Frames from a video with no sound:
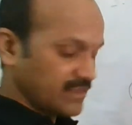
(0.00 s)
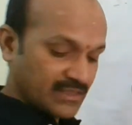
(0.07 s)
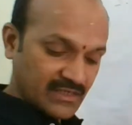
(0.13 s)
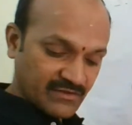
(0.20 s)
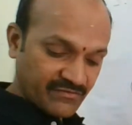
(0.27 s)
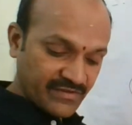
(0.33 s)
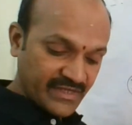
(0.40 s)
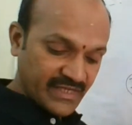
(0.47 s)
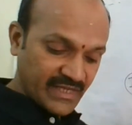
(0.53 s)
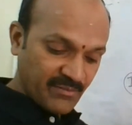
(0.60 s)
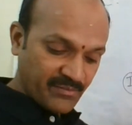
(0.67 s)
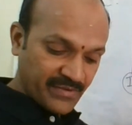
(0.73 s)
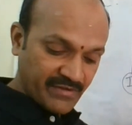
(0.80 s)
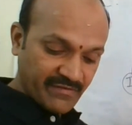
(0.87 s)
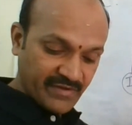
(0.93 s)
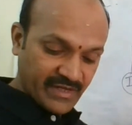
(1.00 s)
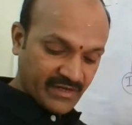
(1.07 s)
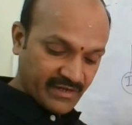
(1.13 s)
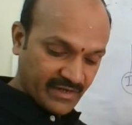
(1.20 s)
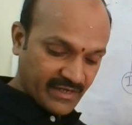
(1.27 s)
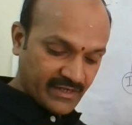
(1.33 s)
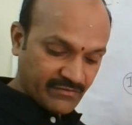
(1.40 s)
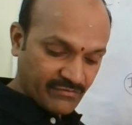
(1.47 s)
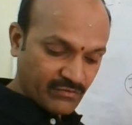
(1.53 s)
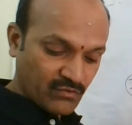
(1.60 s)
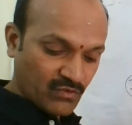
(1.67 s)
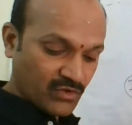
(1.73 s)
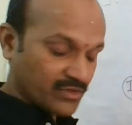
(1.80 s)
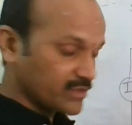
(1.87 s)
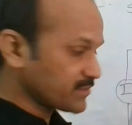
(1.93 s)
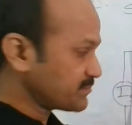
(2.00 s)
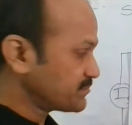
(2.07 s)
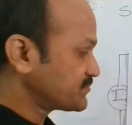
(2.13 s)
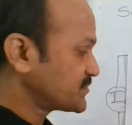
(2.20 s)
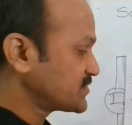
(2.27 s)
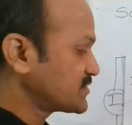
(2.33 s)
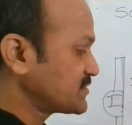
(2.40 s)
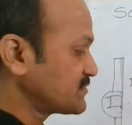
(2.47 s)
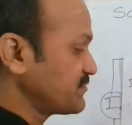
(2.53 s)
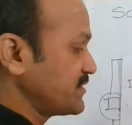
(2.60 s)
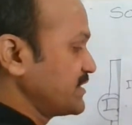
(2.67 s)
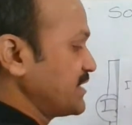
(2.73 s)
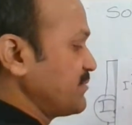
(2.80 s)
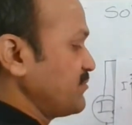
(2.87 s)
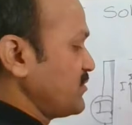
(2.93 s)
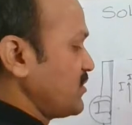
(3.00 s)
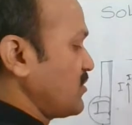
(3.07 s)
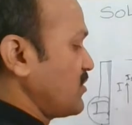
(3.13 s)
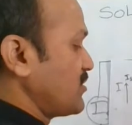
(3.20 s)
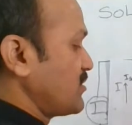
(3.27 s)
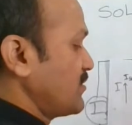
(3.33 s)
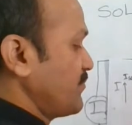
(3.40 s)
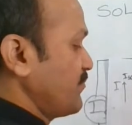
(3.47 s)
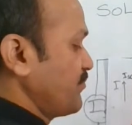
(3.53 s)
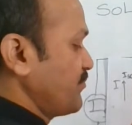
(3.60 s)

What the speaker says: Here VMP we can write if you want. This is V VM or